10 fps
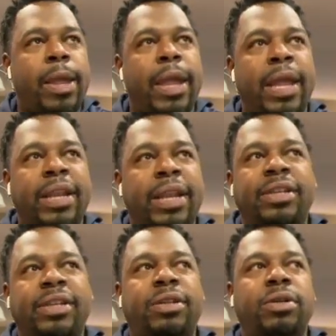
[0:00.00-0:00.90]
and his
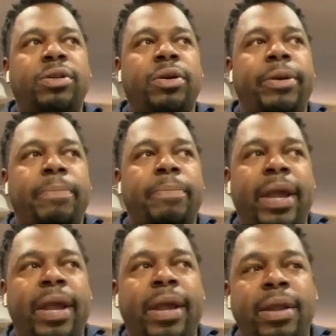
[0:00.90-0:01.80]
sisters are in
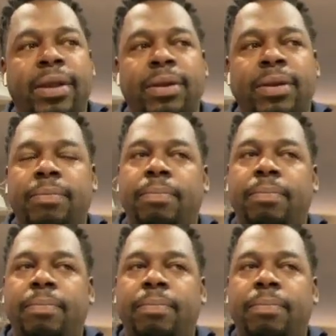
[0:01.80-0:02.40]
pain, and